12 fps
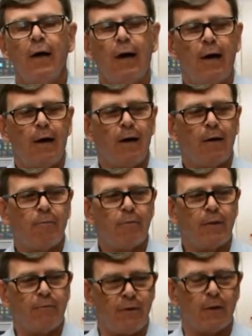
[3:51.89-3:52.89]

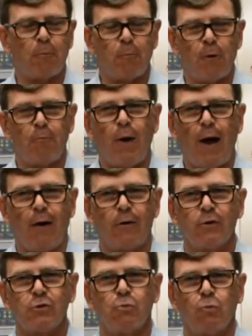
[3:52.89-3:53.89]
the fingerprint
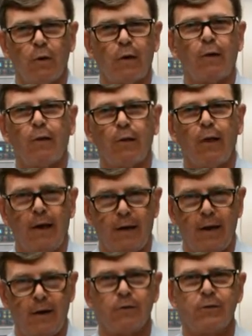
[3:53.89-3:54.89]
powders will
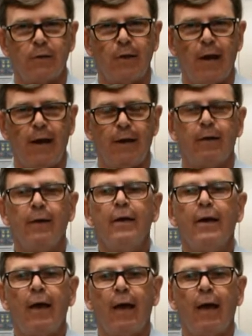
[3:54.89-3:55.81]
adhere to that